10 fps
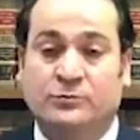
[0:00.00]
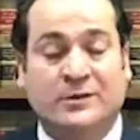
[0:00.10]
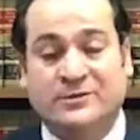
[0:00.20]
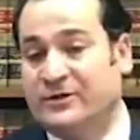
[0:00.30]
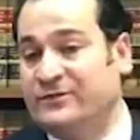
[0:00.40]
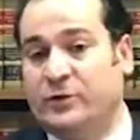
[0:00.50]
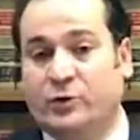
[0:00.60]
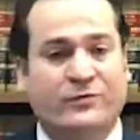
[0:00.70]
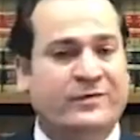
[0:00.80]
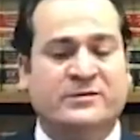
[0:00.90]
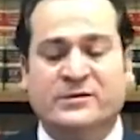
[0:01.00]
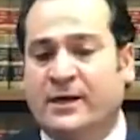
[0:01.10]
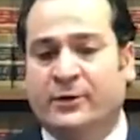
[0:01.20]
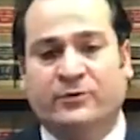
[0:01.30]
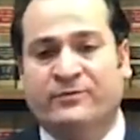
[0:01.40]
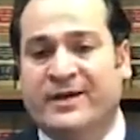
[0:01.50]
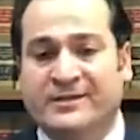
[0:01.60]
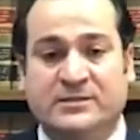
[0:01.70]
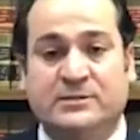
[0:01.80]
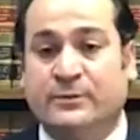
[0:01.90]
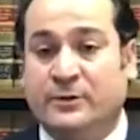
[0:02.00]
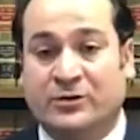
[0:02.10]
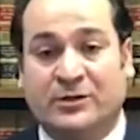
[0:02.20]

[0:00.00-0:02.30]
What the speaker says: once you have the E2 visa, you invested, but you